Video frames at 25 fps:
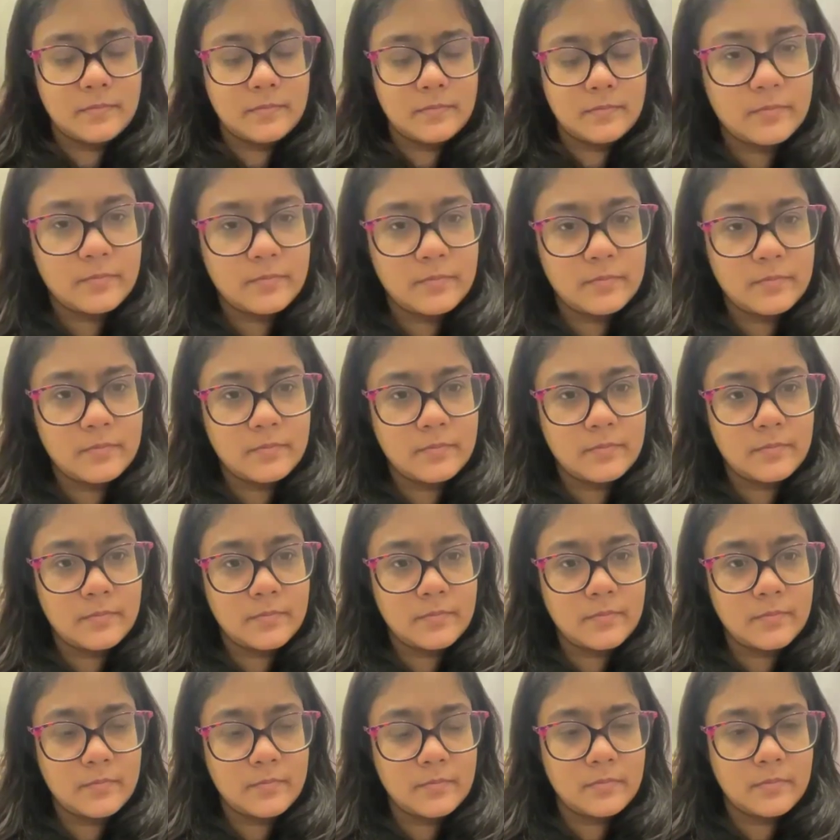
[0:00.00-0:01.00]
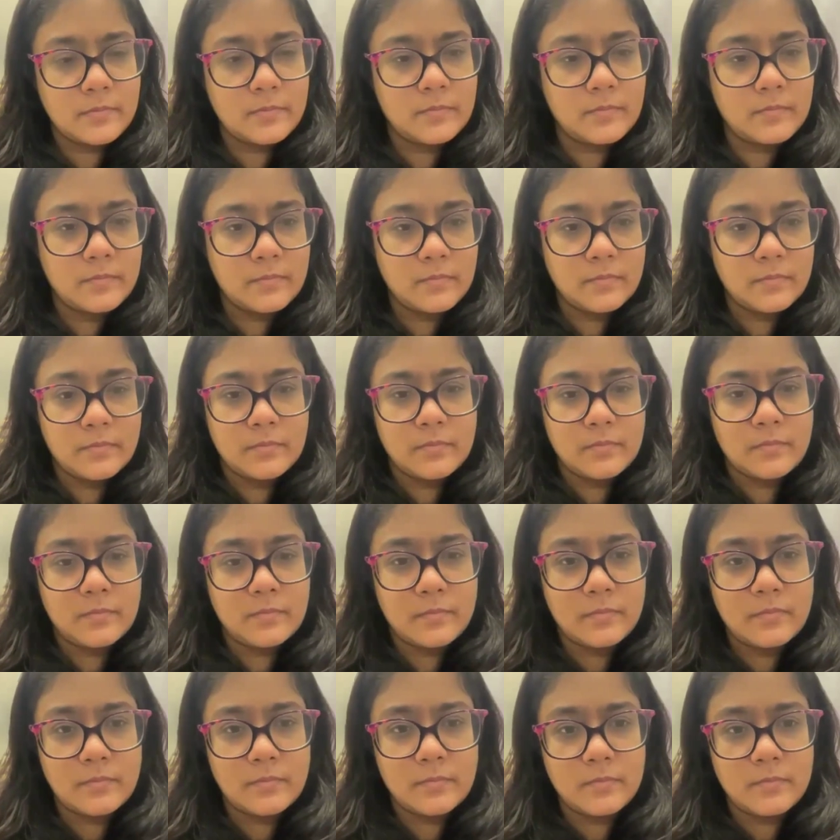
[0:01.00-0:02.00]
to a
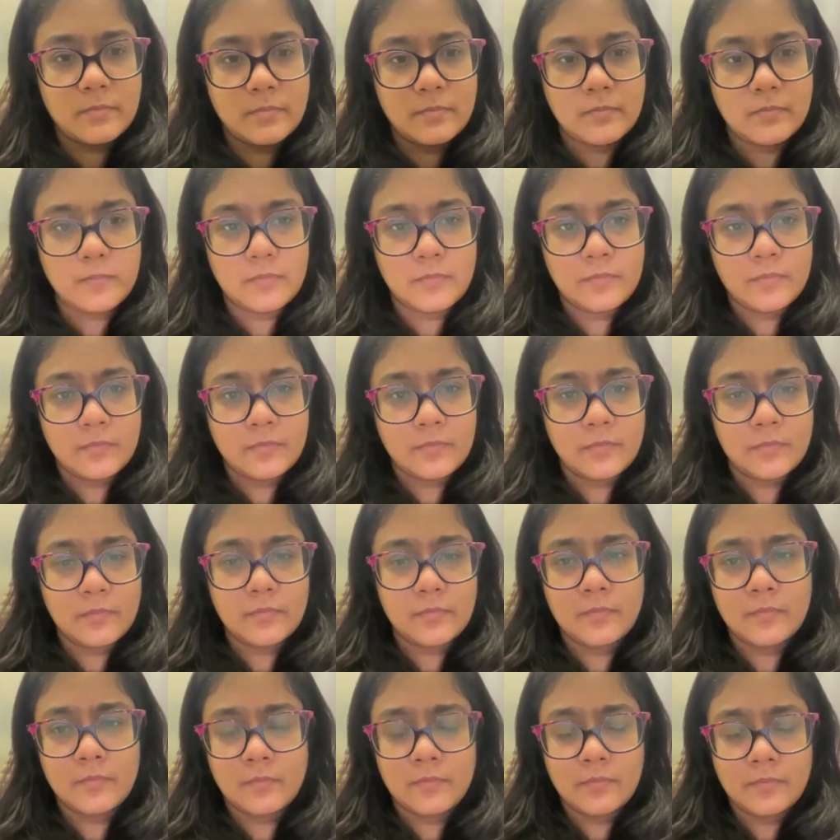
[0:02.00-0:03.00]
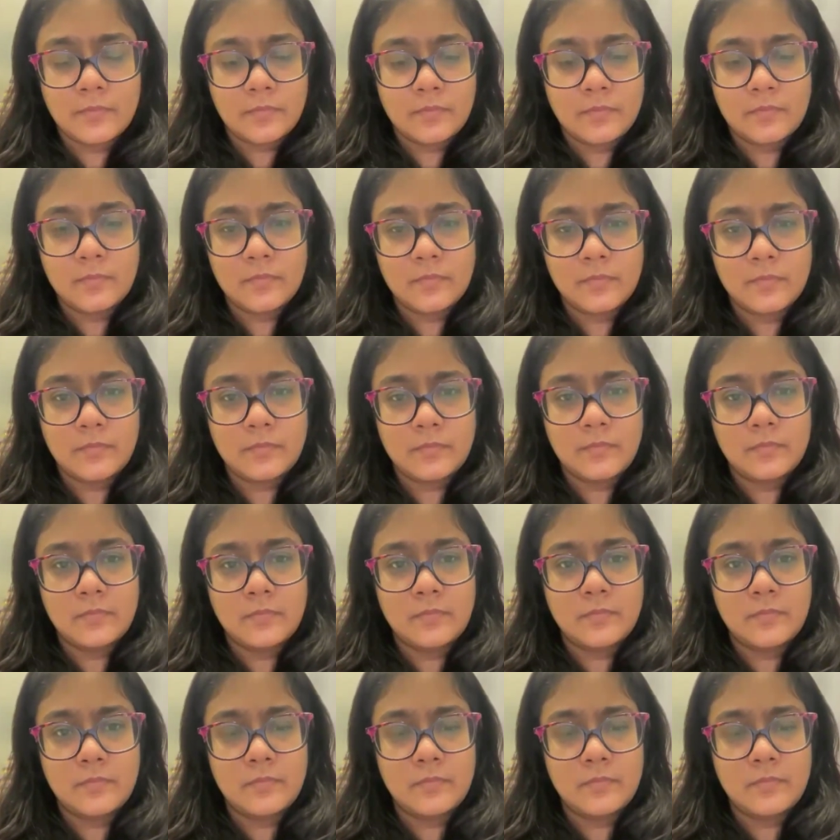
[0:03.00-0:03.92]
local chapter of your Asia.